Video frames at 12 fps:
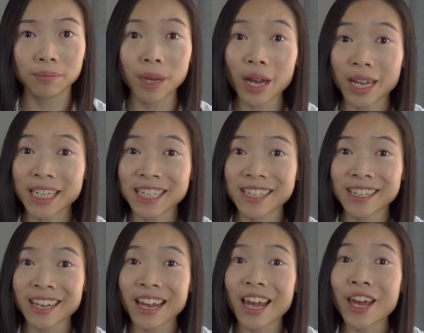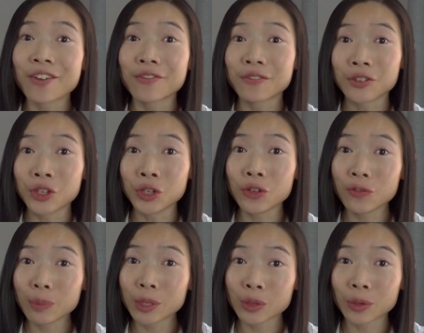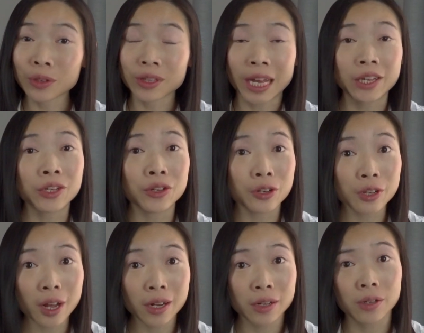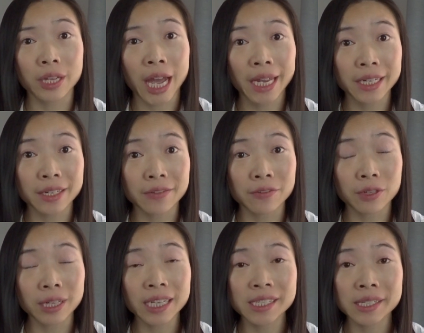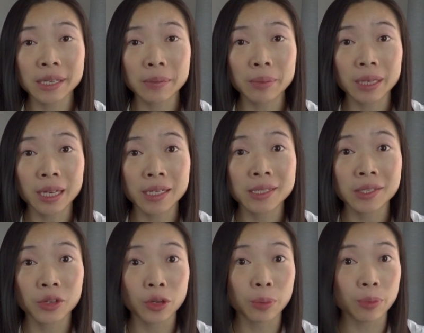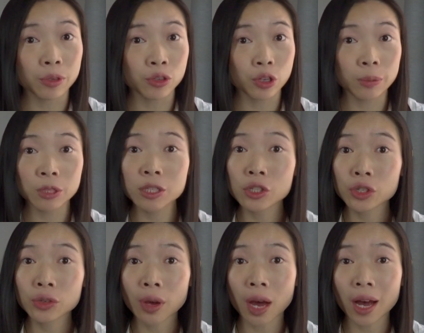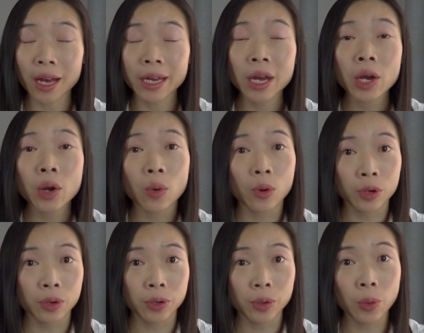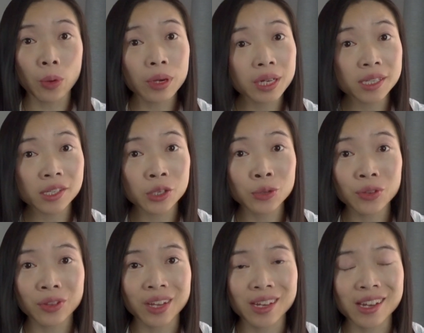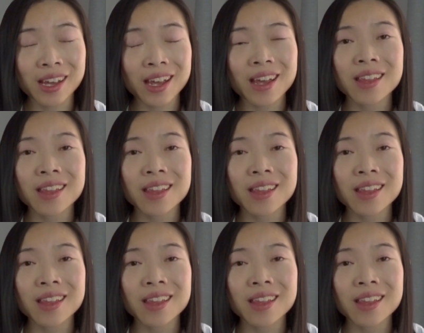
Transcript: But if you've been told that you're not a good candidate for LASIK because your prescription's too high or your cornea's too thin,